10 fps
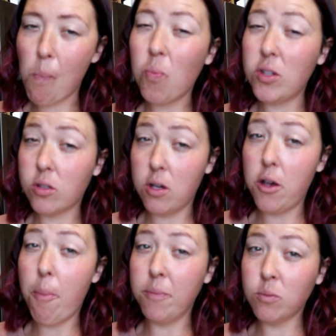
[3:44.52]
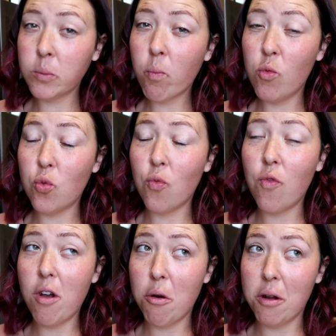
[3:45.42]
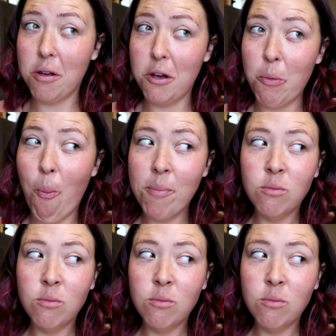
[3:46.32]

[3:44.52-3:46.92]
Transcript: It's good. It's very good.